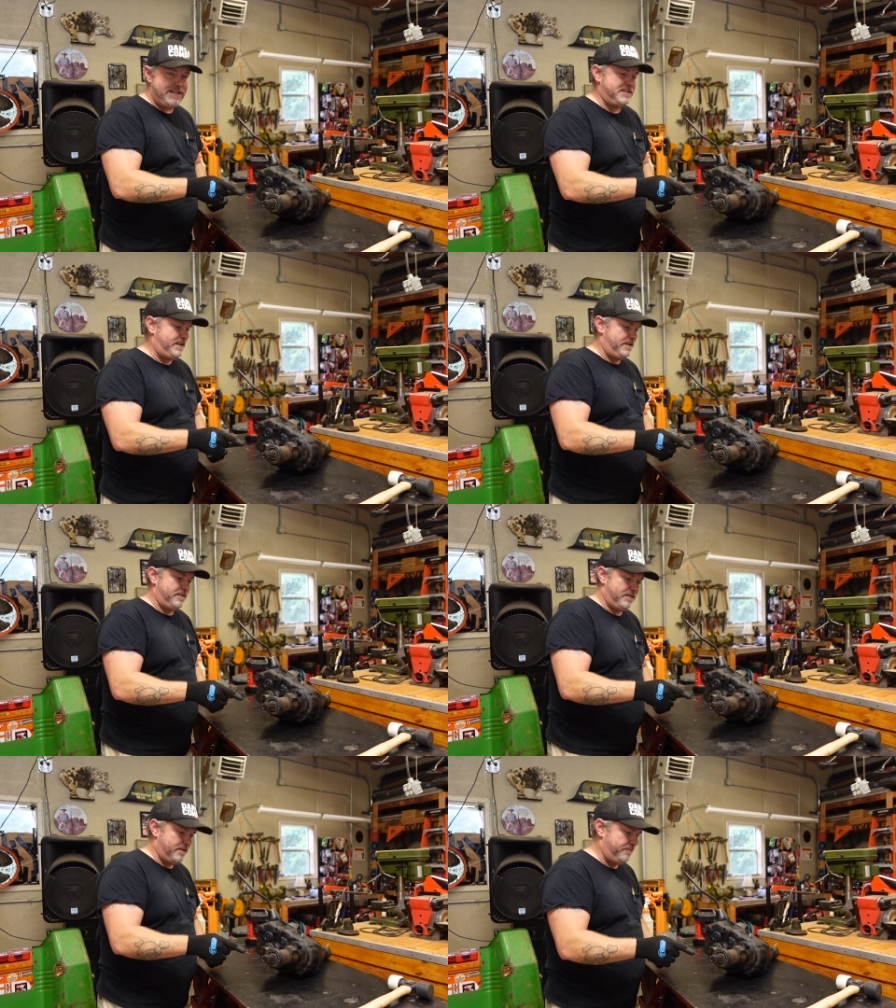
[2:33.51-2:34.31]
easy.
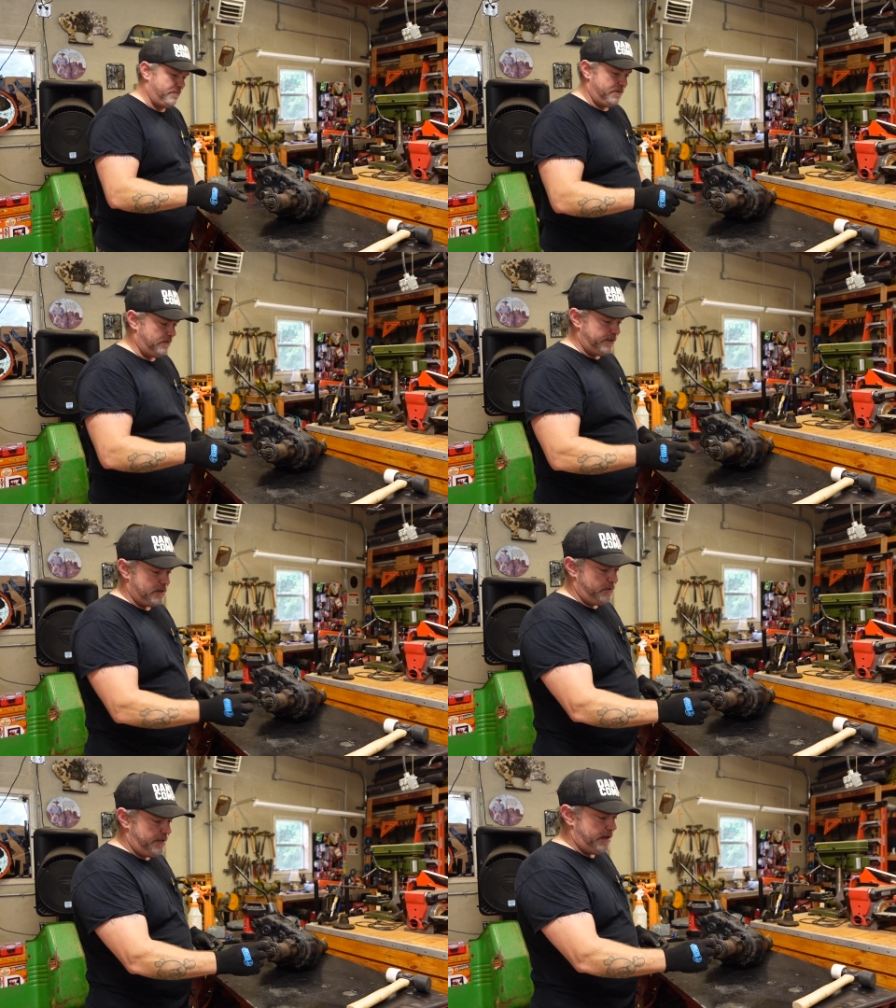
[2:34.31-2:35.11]

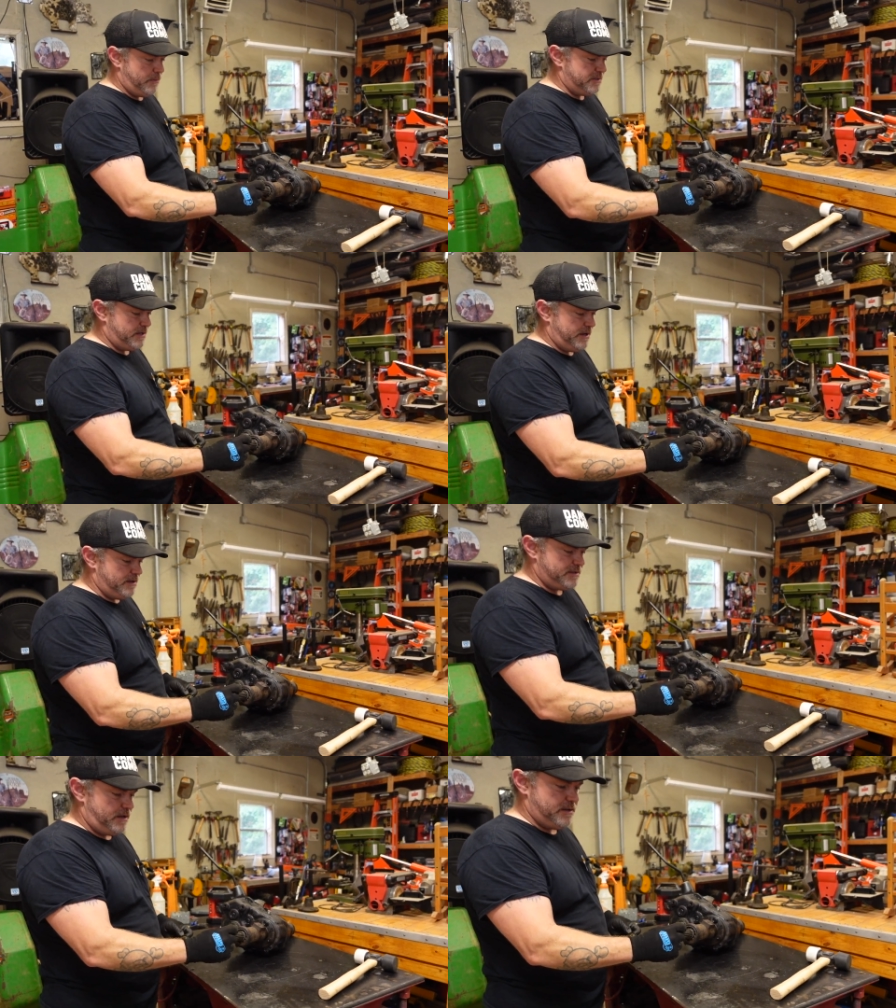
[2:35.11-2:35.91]
Literally, there was
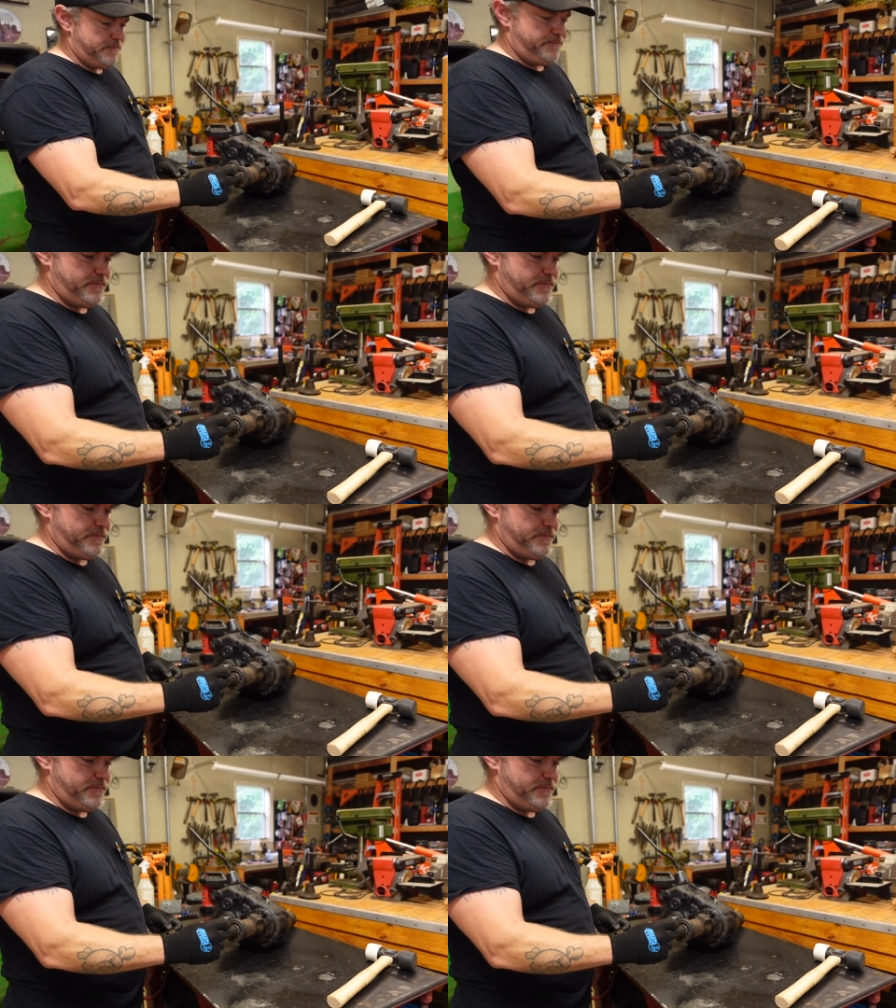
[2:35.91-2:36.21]
a, a,